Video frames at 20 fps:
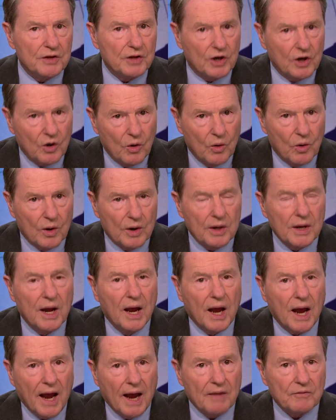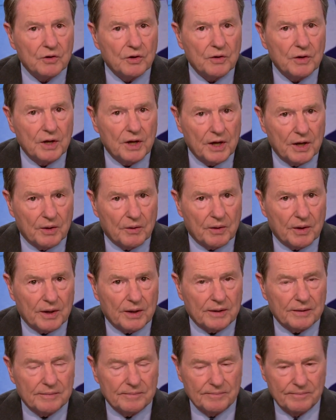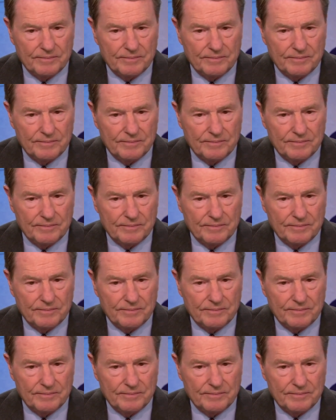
the court after the hearing.